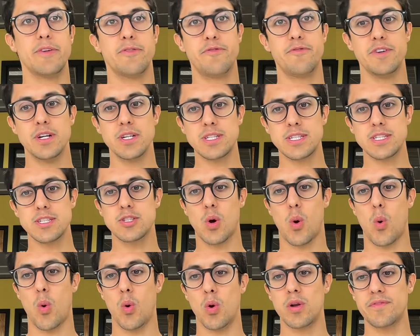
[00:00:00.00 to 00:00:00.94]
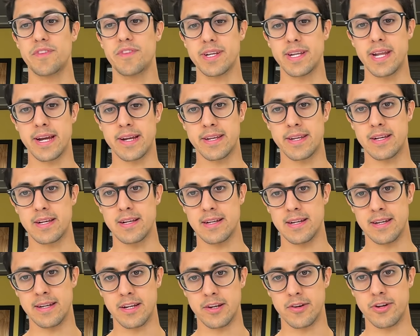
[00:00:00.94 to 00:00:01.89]
first is all of the technical
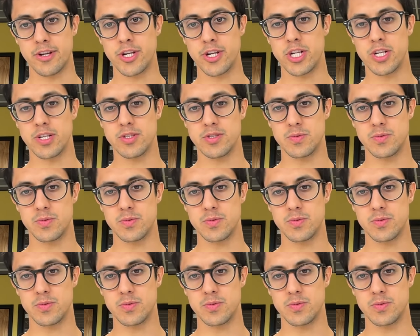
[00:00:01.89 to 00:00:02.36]
integrations